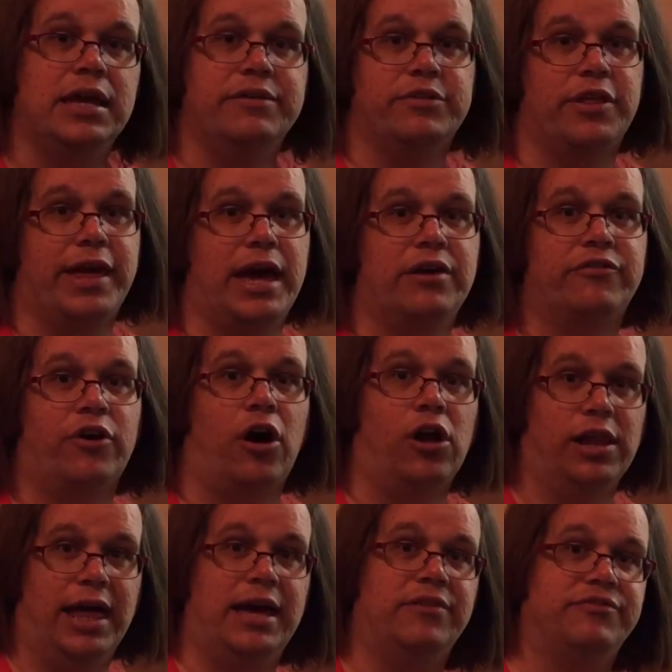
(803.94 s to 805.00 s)
even though
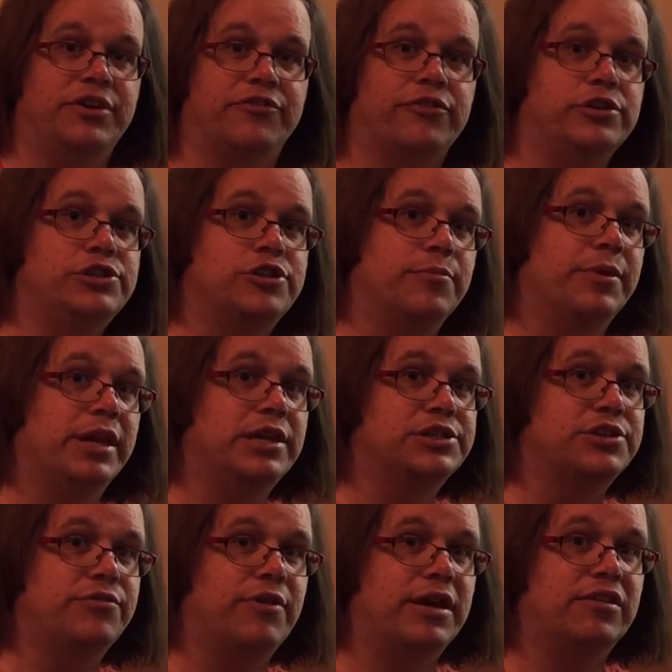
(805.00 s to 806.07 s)
all have different
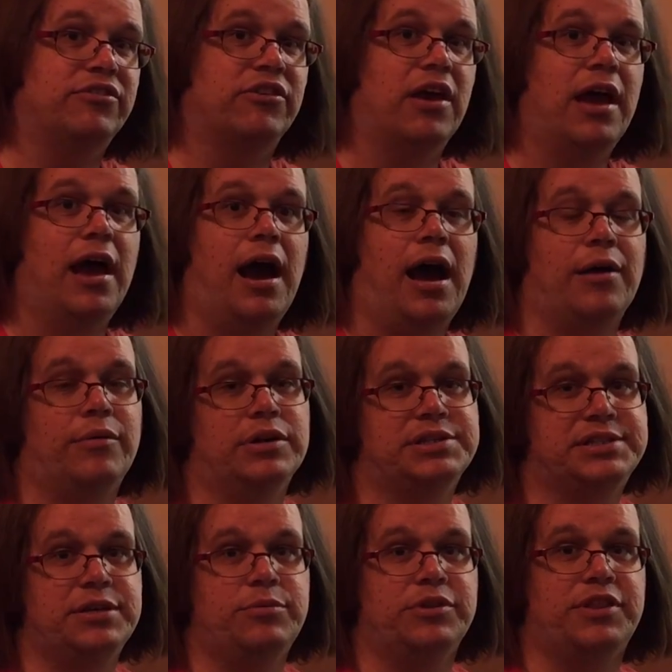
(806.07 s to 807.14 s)
germination rates, I want to
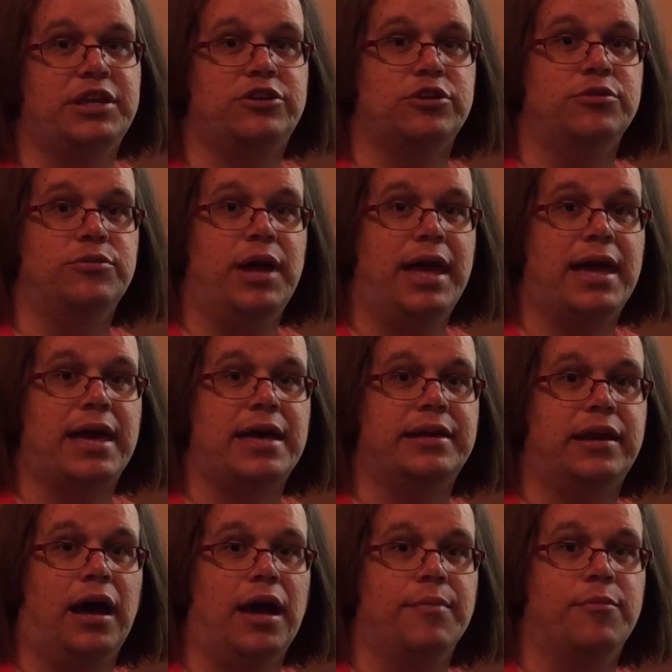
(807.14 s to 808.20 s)
see what they do,
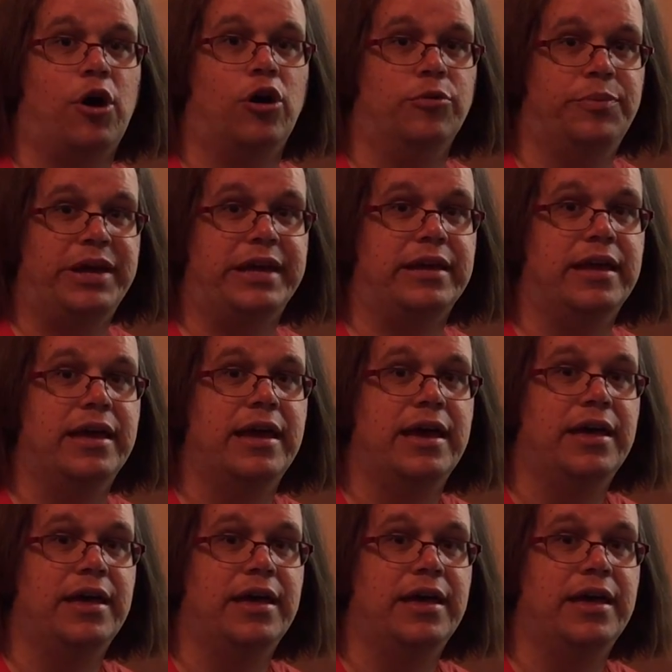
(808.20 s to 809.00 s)
and I'm hoping